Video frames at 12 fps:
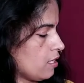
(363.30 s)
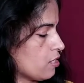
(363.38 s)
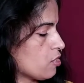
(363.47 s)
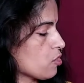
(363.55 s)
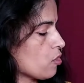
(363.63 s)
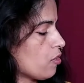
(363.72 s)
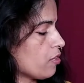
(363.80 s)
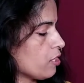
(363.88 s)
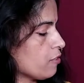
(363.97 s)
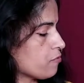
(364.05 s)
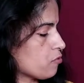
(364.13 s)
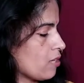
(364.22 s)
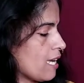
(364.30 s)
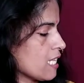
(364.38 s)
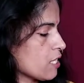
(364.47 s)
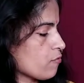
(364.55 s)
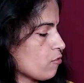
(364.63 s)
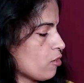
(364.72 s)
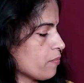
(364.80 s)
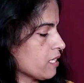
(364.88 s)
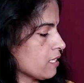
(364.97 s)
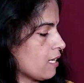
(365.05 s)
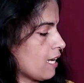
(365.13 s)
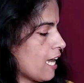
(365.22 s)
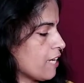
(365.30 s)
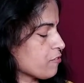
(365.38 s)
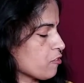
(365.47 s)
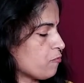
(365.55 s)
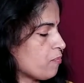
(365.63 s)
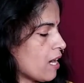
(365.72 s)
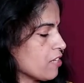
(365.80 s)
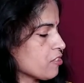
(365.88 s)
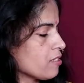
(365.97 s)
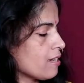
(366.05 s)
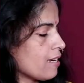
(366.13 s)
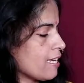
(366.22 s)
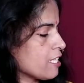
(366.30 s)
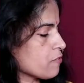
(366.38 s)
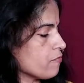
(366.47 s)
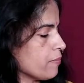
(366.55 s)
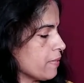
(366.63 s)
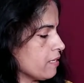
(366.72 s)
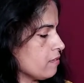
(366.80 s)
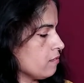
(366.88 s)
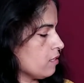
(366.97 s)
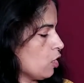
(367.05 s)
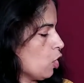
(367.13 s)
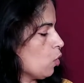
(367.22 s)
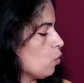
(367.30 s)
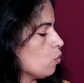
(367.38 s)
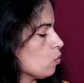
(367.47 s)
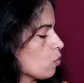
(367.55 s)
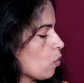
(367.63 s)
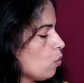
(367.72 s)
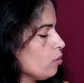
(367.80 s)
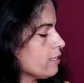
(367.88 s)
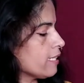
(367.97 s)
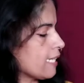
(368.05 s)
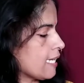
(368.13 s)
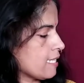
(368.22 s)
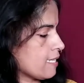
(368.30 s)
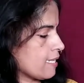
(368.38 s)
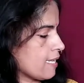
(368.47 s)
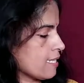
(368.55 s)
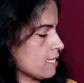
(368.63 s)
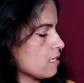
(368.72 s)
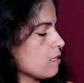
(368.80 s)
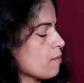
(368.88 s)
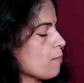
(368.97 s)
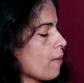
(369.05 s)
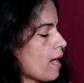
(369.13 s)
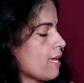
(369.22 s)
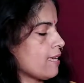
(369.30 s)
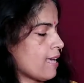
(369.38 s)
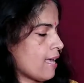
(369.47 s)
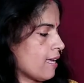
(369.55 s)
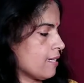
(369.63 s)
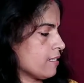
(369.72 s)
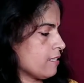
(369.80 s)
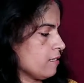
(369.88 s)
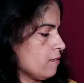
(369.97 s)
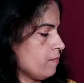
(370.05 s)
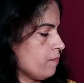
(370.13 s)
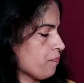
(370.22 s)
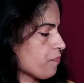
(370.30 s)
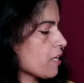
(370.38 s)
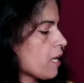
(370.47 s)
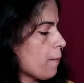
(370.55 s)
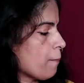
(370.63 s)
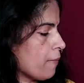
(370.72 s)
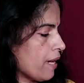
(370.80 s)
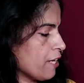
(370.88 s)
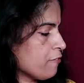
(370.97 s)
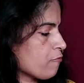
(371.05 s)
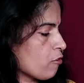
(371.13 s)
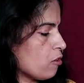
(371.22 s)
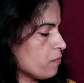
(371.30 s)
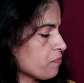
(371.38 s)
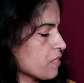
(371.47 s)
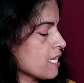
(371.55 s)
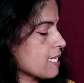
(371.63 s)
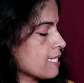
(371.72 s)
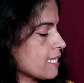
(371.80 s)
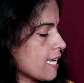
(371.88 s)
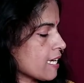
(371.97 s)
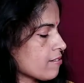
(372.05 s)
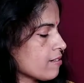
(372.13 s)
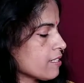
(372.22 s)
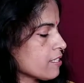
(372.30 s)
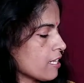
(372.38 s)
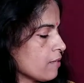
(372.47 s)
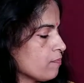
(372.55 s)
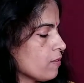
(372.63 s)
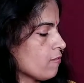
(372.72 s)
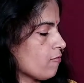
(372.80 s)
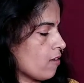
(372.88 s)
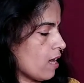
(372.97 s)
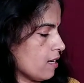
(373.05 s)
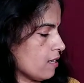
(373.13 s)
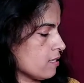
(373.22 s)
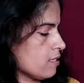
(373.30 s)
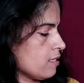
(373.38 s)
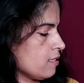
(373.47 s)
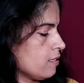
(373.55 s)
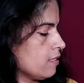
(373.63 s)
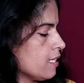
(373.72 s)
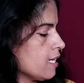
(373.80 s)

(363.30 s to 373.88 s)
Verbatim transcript: a story of transforming the lives of marginalized women who roll the incense by hand. Made from sacred temple flowers,